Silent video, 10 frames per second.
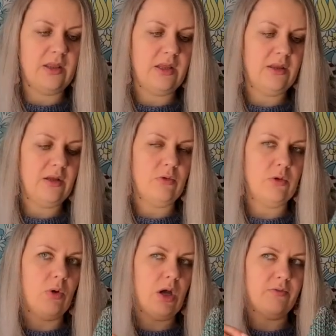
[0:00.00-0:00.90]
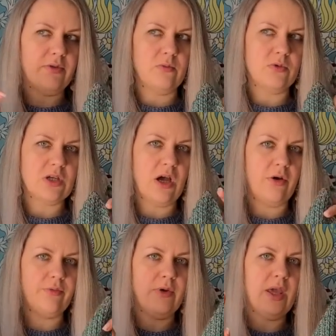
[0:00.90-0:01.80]
And then when one of them was
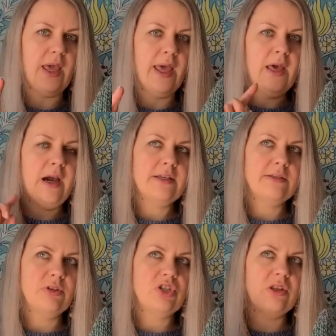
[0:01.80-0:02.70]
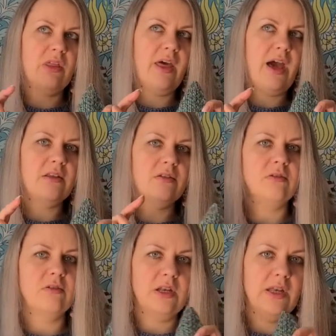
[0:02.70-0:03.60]
halfway, I switched that
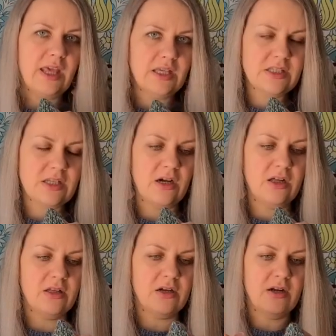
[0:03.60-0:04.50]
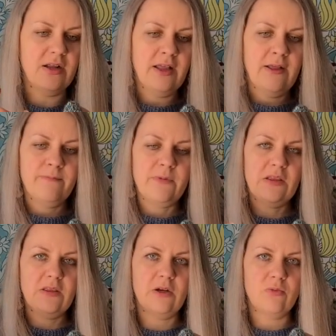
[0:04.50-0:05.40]
to the next color
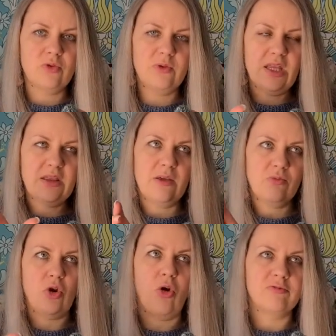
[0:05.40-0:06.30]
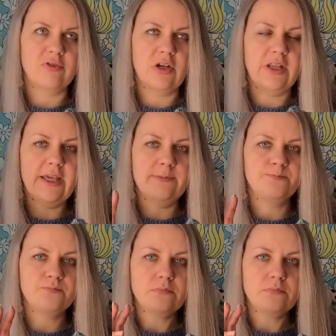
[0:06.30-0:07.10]
that they would overlay.